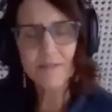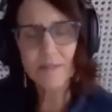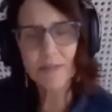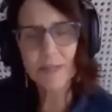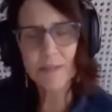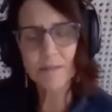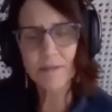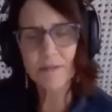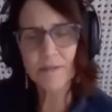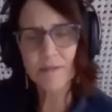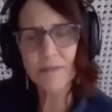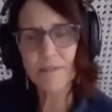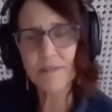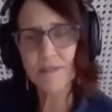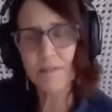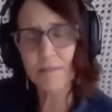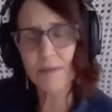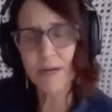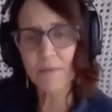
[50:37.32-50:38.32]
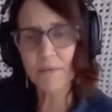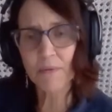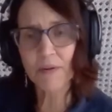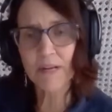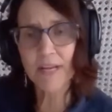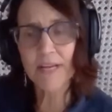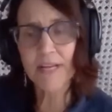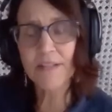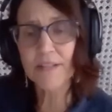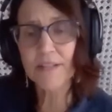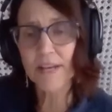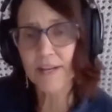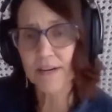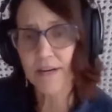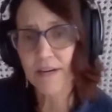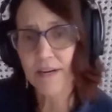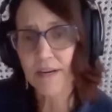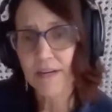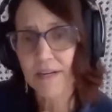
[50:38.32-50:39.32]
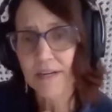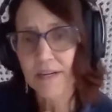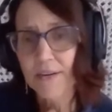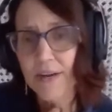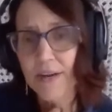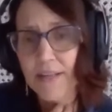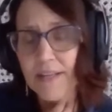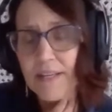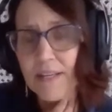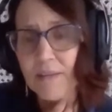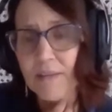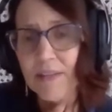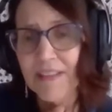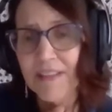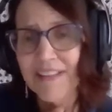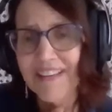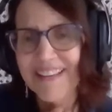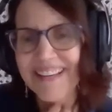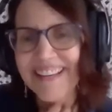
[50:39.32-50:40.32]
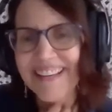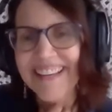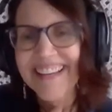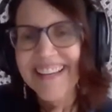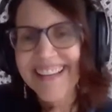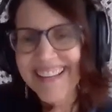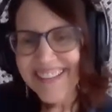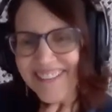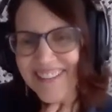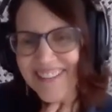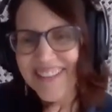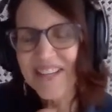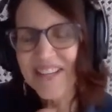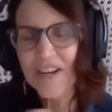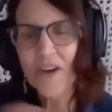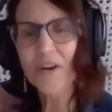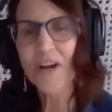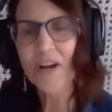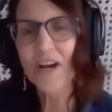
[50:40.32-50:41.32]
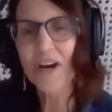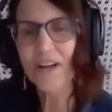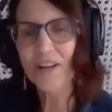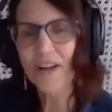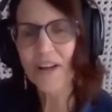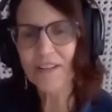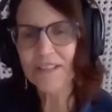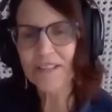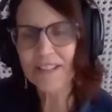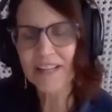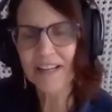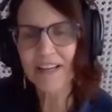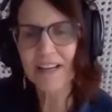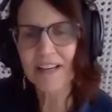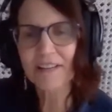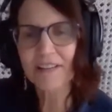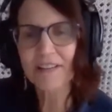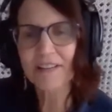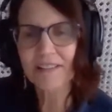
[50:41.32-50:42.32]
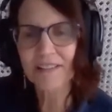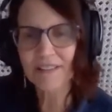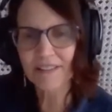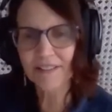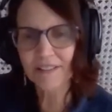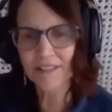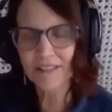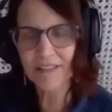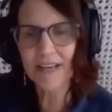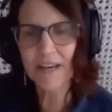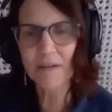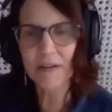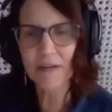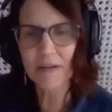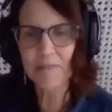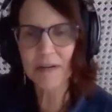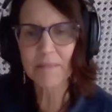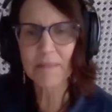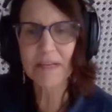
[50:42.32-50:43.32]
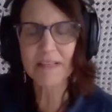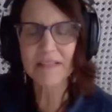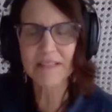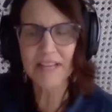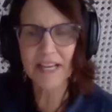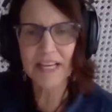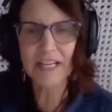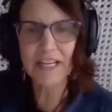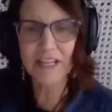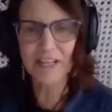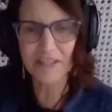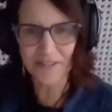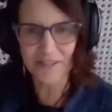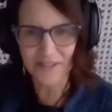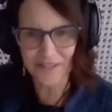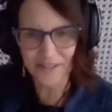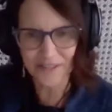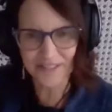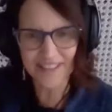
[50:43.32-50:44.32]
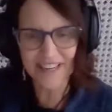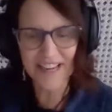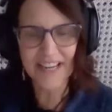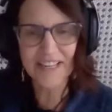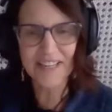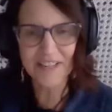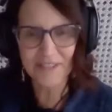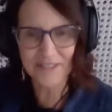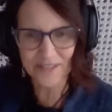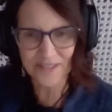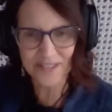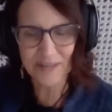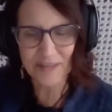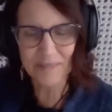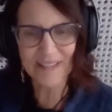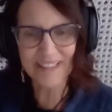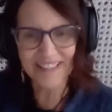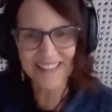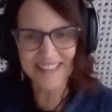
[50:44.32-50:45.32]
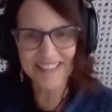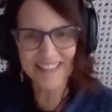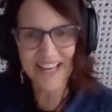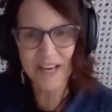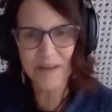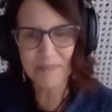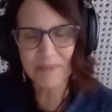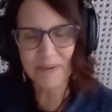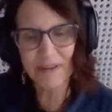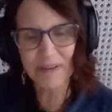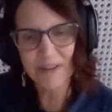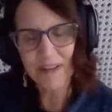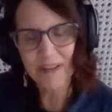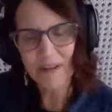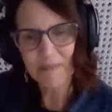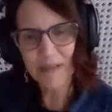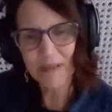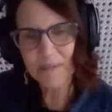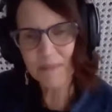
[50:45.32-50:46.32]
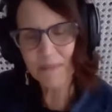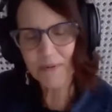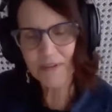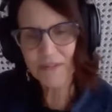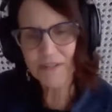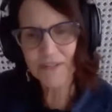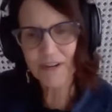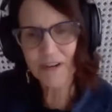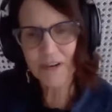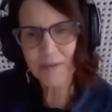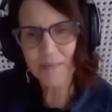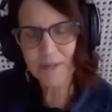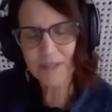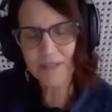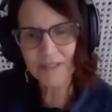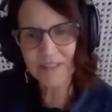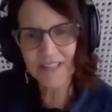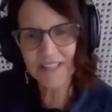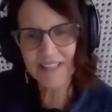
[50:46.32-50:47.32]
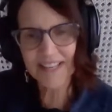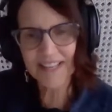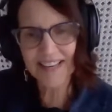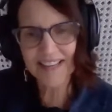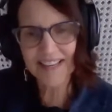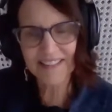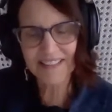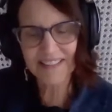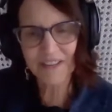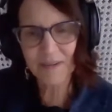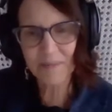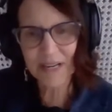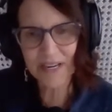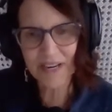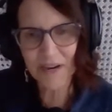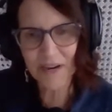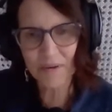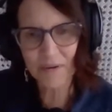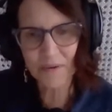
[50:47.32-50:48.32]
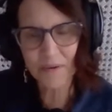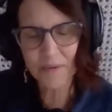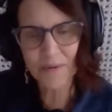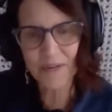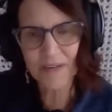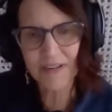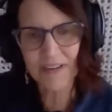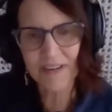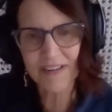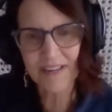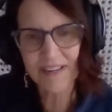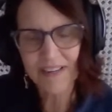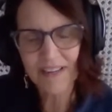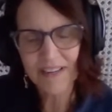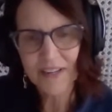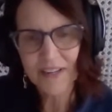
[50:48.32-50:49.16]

for people to do this no matter what age they are. I think that we think, okay, I'll look at that when I'm in my 80s or 90s or something like that. But maybe we should all be looking at, no matter how old we are,